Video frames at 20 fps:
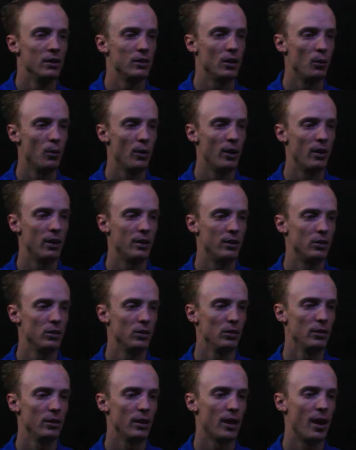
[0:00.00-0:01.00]
So when I
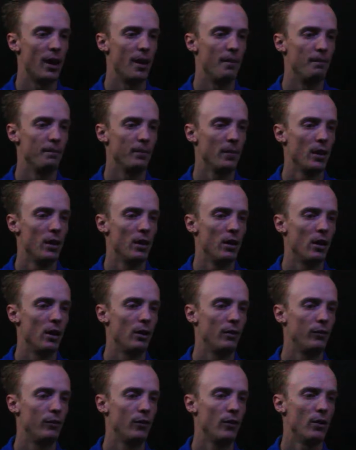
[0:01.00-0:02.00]
do that,
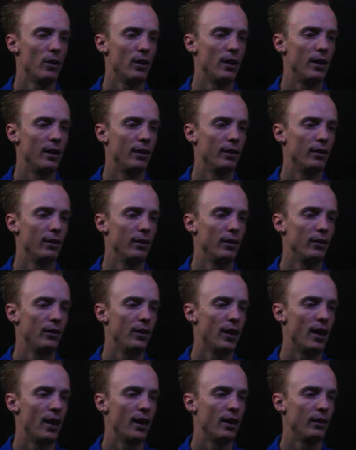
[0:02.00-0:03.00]
I find
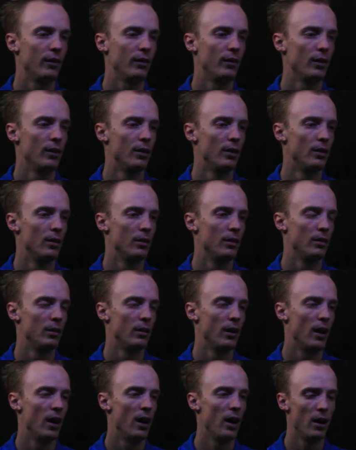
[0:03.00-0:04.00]
that
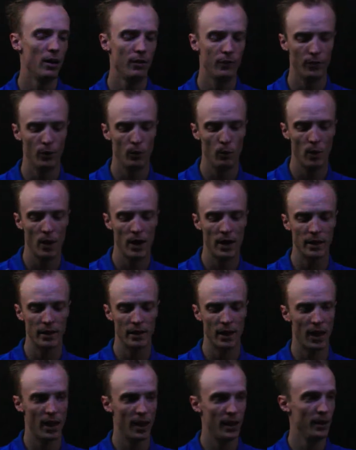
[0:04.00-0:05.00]
after one
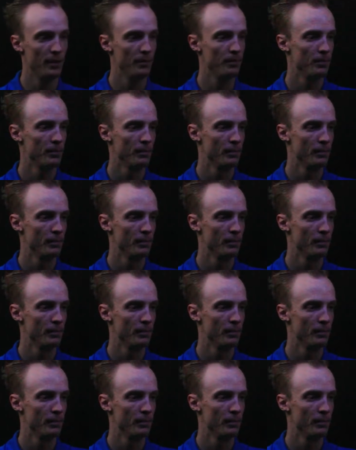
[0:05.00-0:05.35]
day,